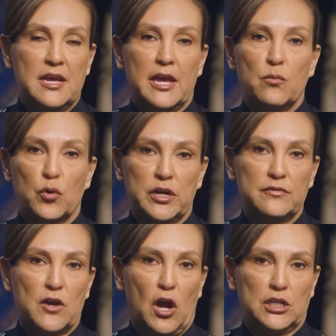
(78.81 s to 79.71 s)
A word
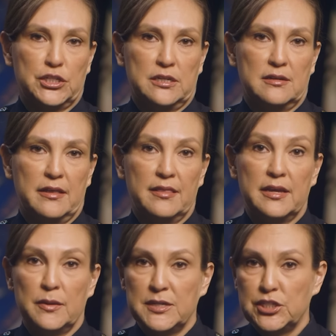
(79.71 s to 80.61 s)
of caution: the
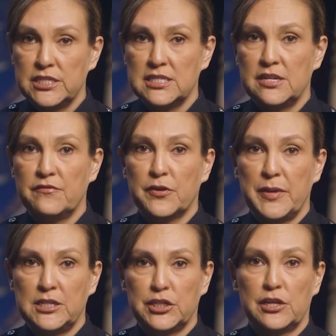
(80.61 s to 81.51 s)
images and
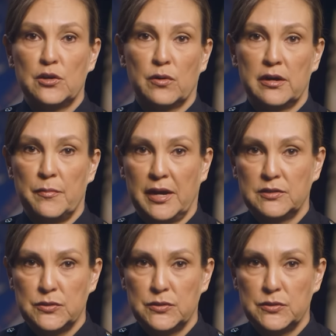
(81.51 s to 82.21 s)
information you are about